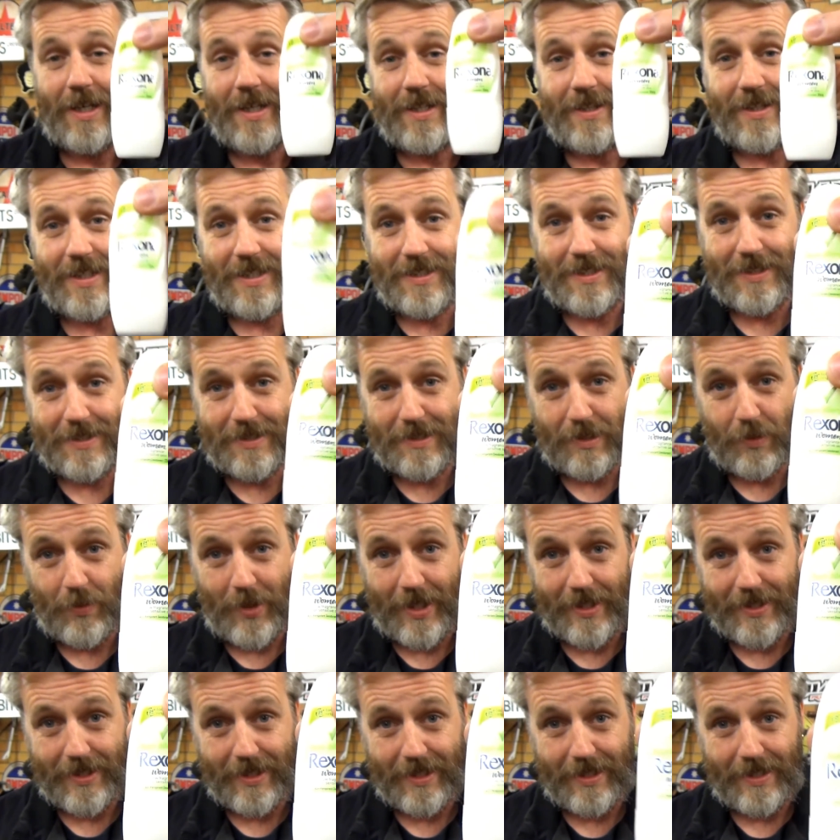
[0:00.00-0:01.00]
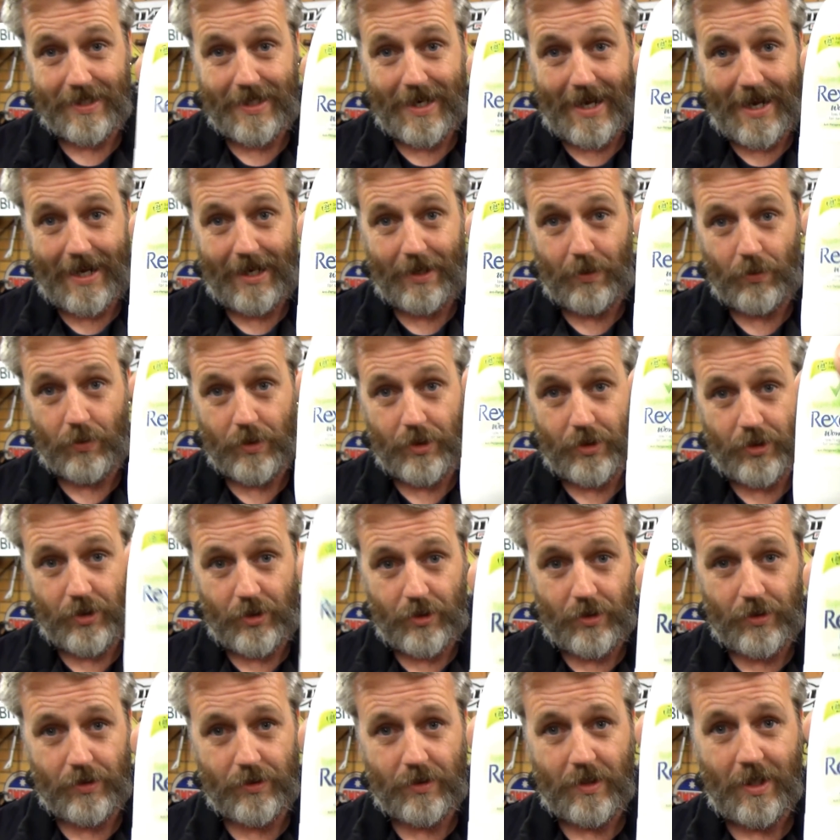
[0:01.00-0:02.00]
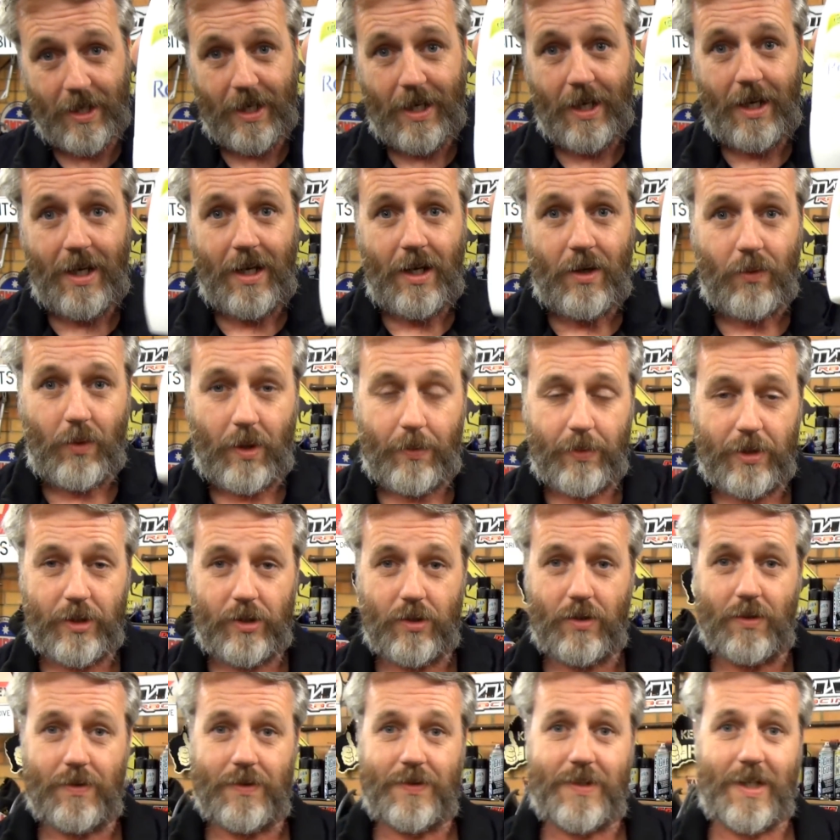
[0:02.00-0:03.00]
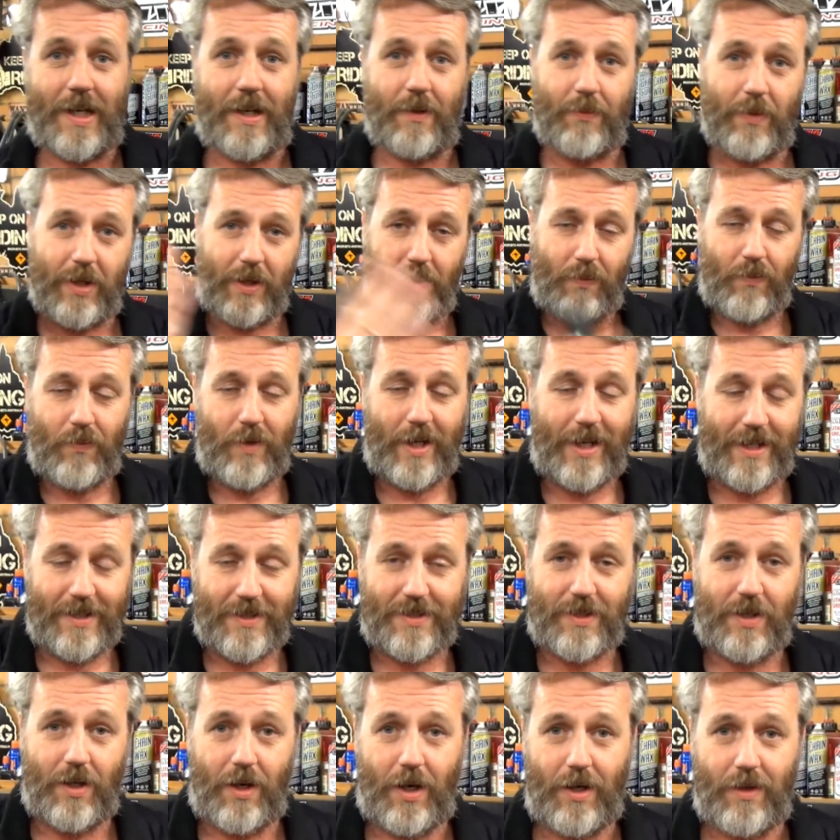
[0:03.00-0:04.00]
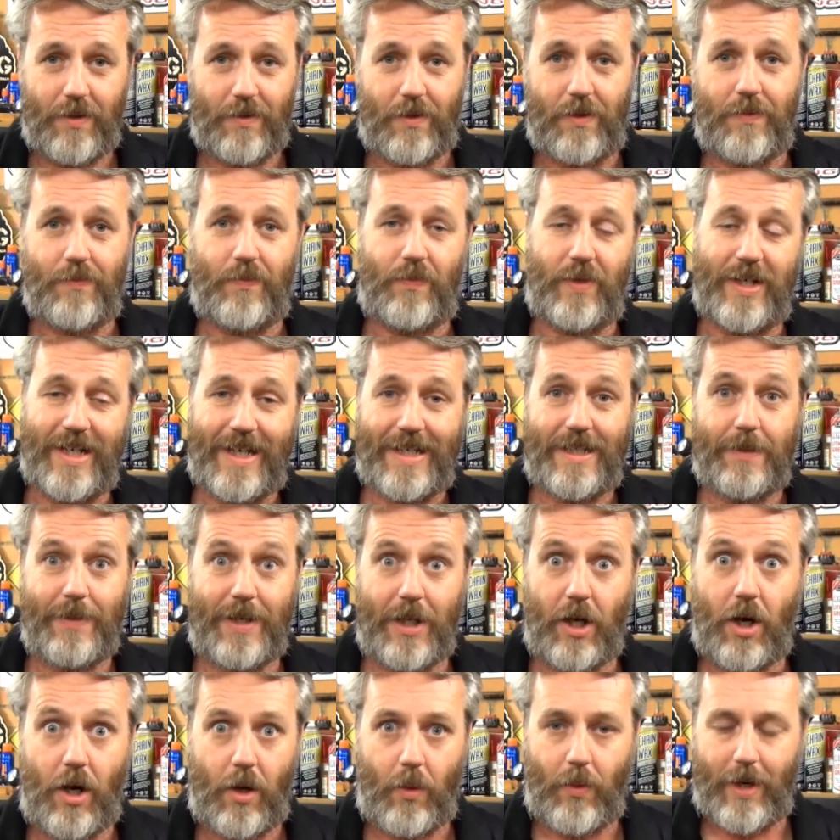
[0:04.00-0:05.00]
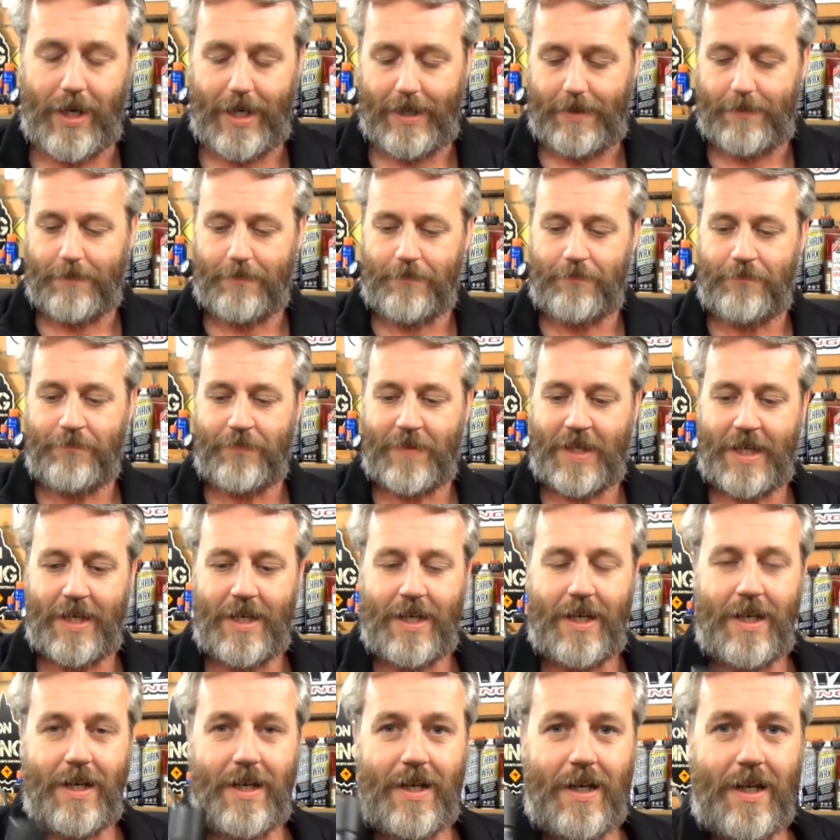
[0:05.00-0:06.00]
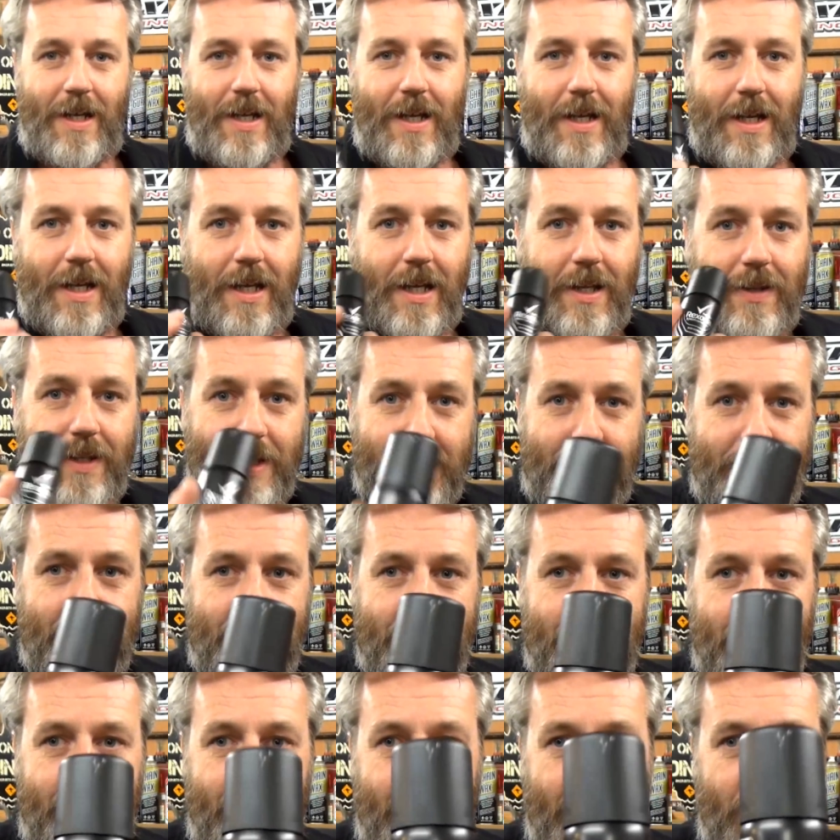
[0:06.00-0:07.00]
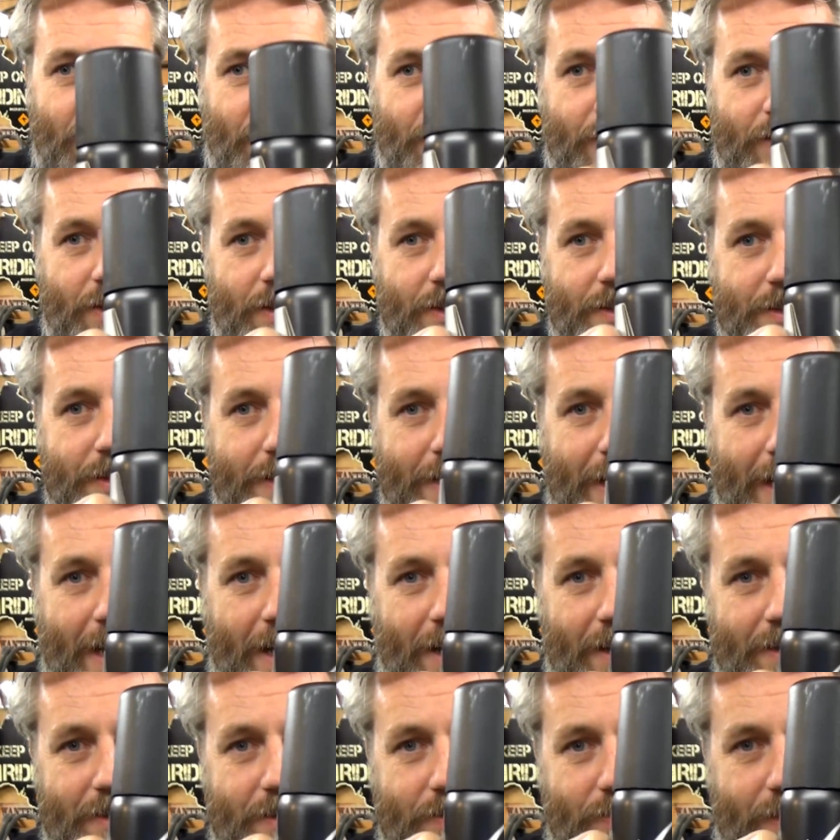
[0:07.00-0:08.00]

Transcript: This is the one that Nay would use when we're doing something and it's like, we need to be lightweight. This is the thing I use now. It's